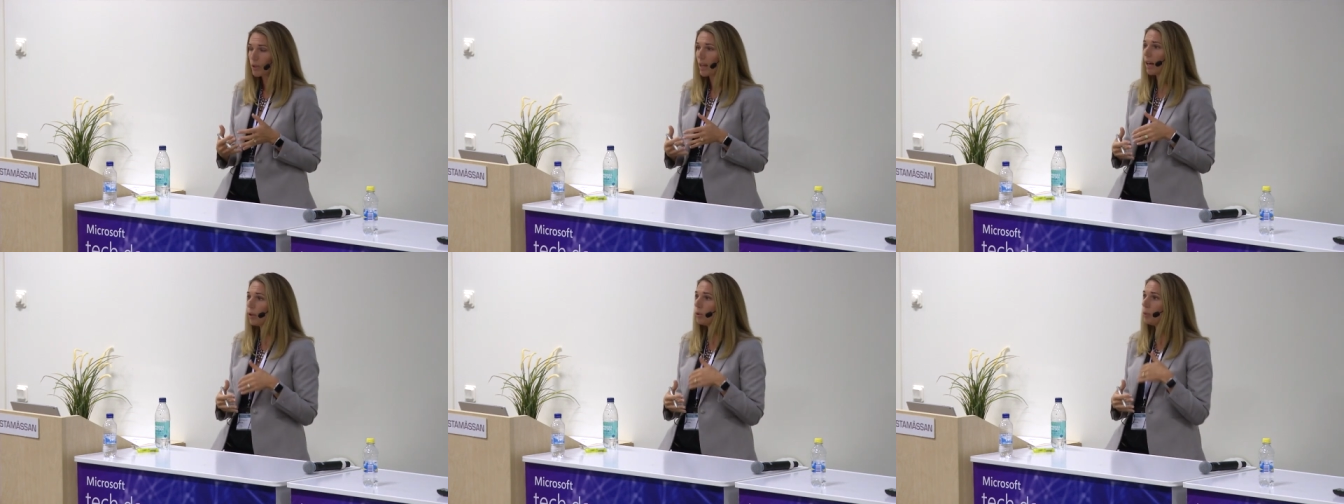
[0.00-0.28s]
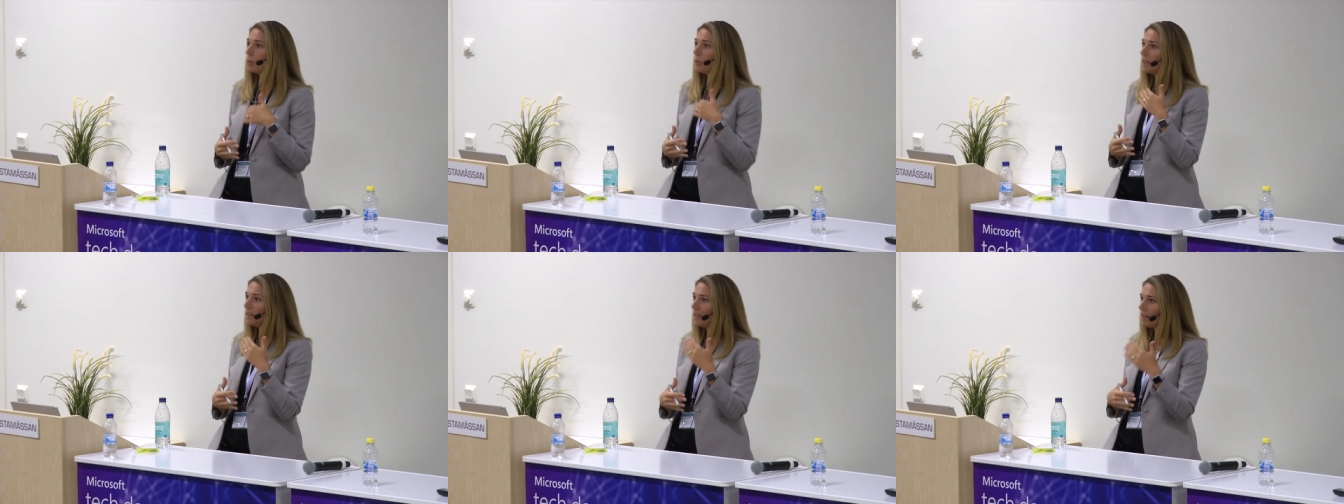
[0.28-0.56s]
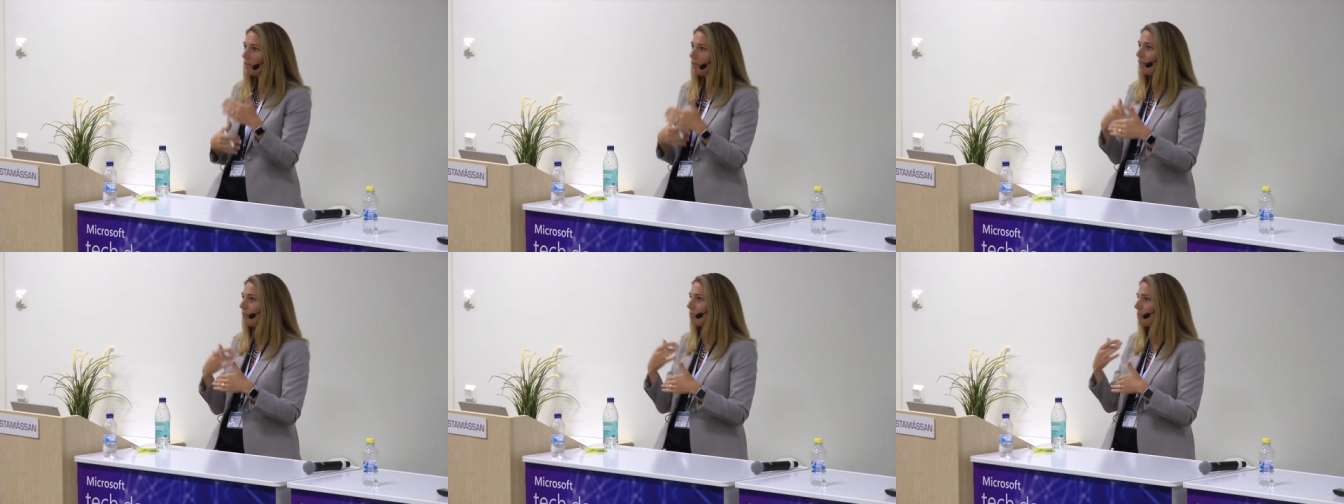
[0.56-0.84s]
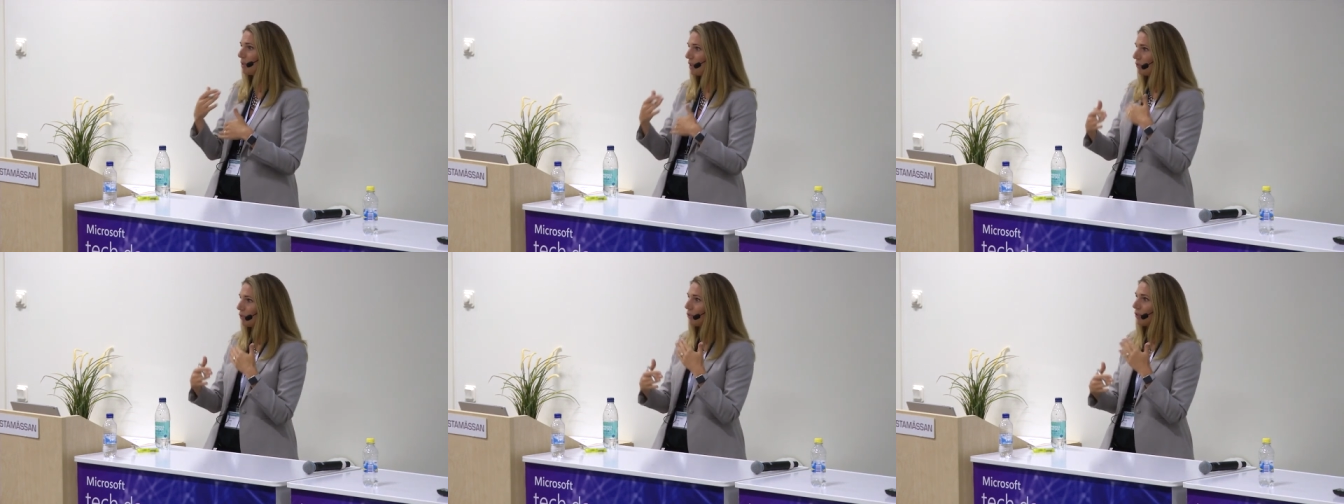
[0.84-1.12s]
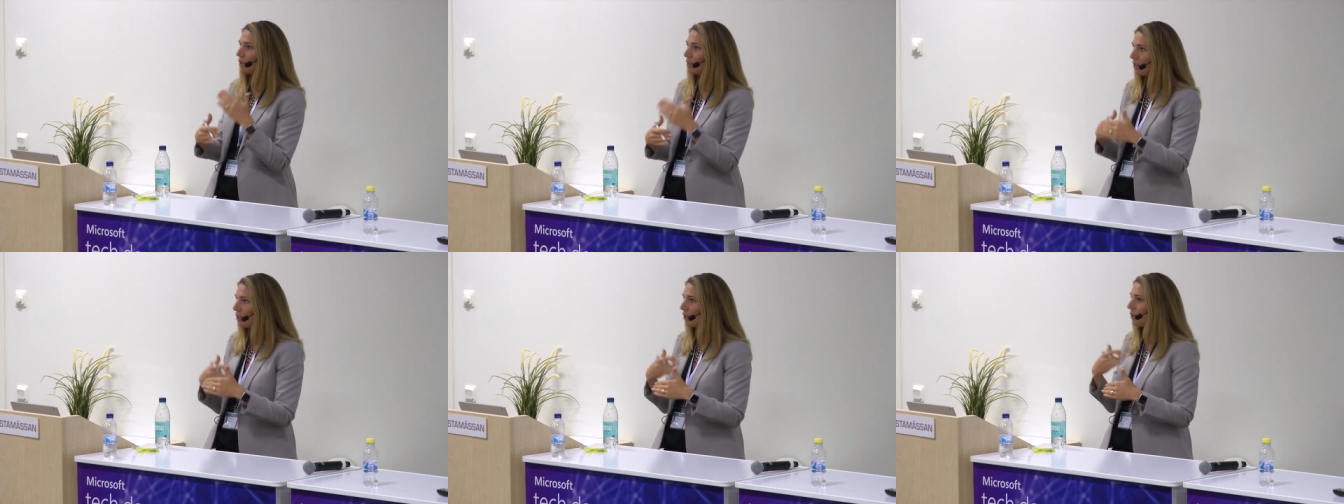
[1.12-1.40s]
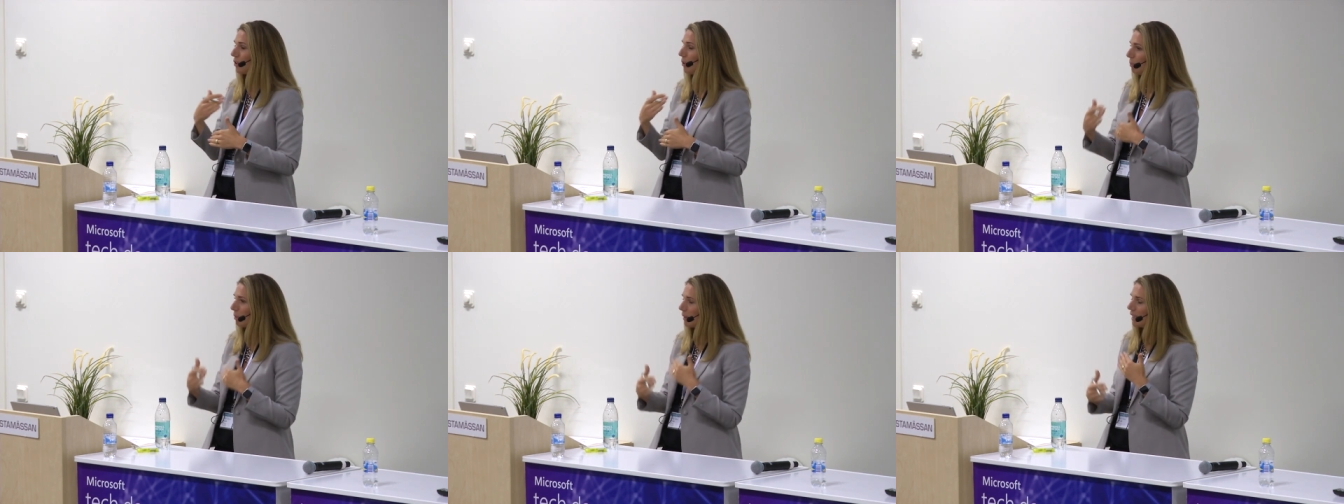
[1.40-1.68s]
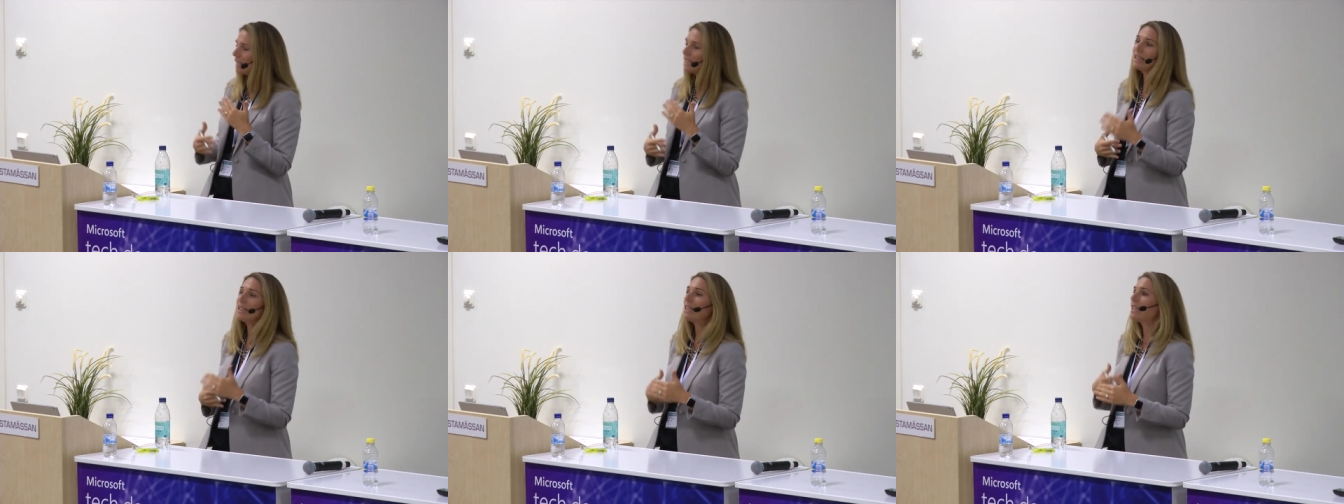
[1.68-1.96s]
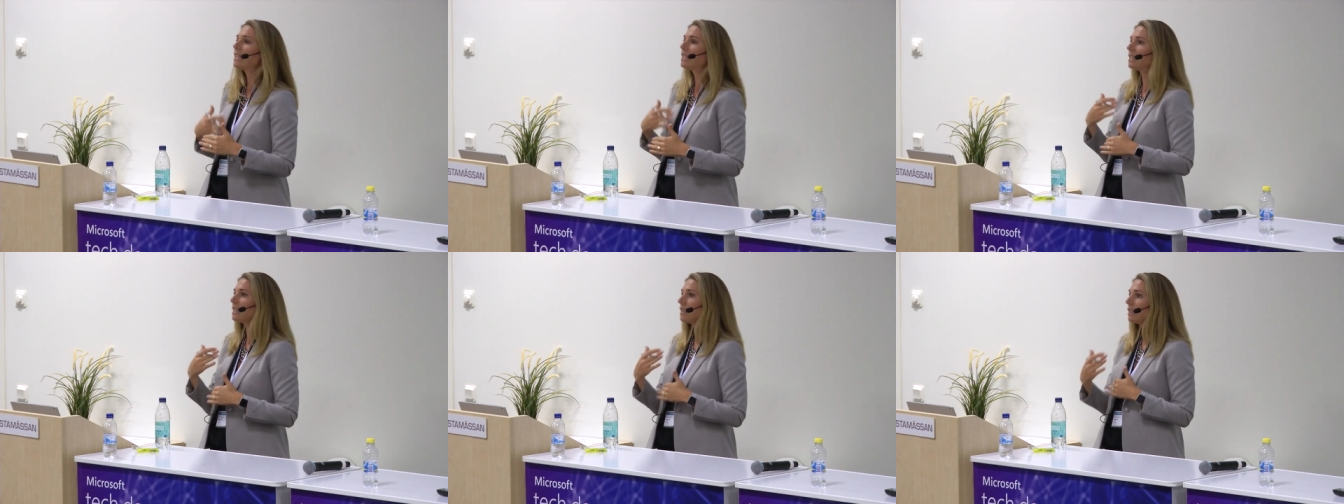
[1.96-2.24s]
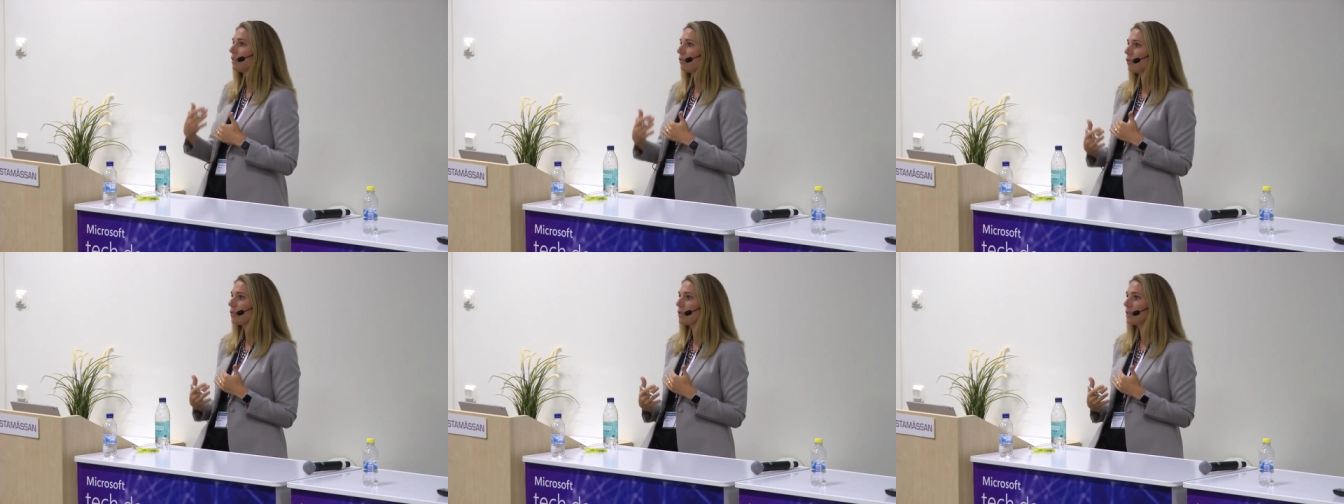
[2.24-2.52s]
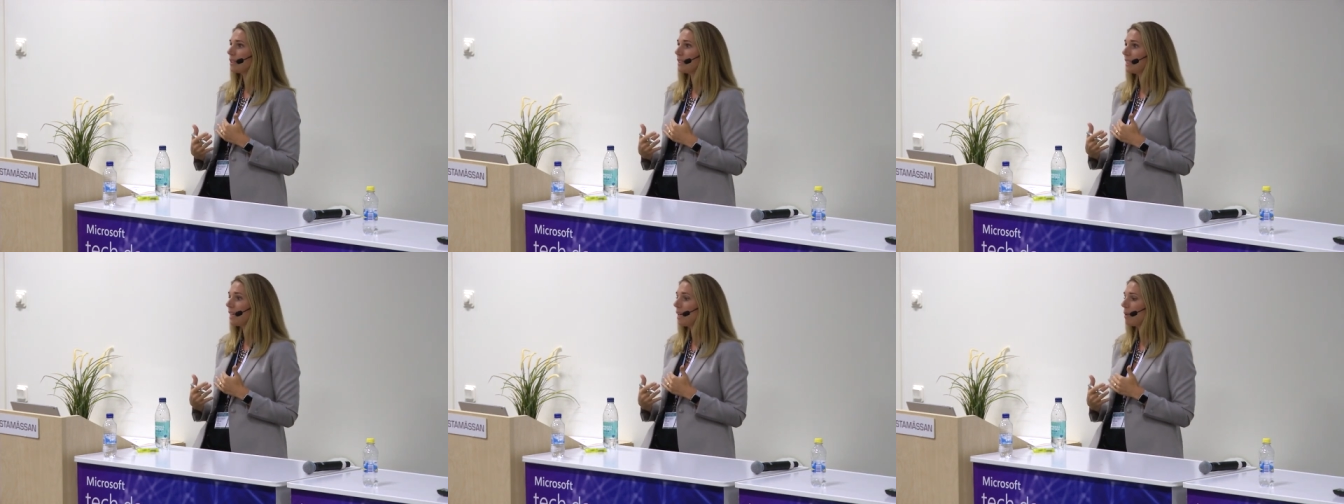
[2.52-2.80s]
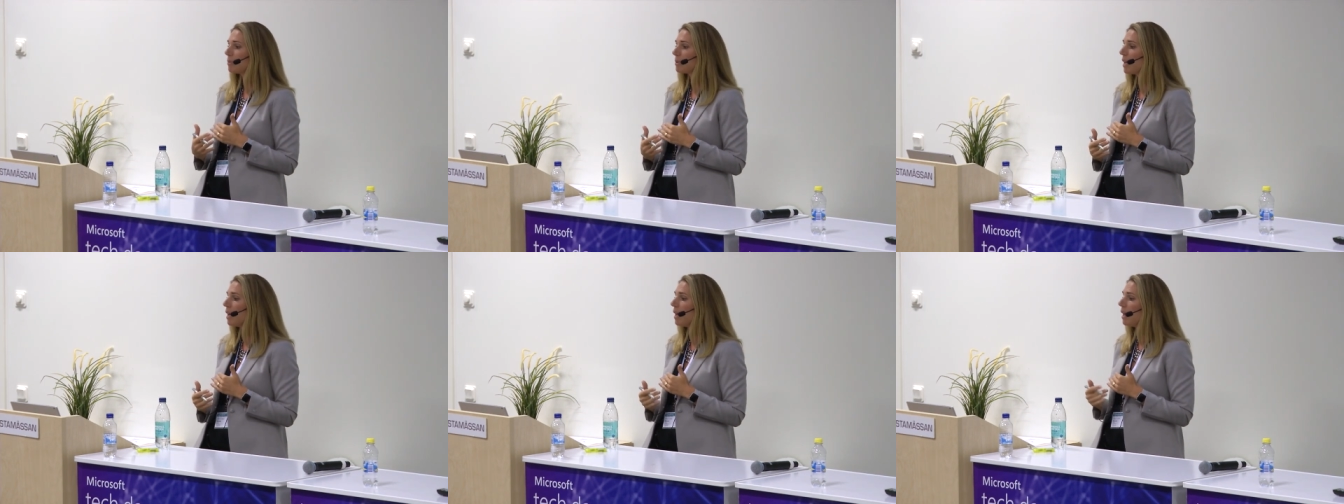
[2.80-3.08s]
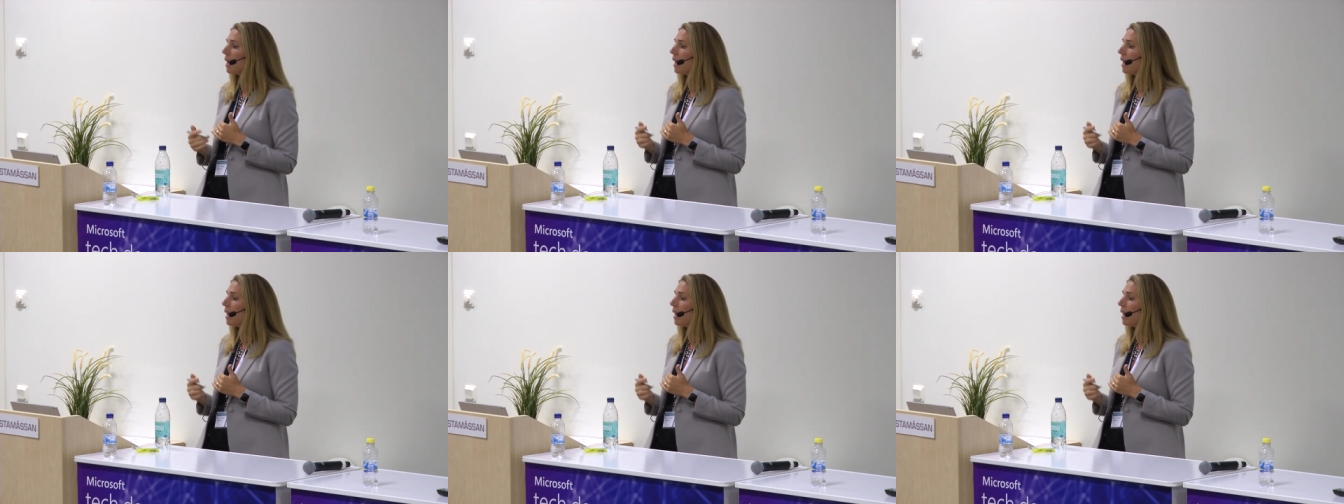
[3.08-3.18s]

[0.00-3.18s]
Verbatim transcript: How do we give them different, you know, playlists and different steps?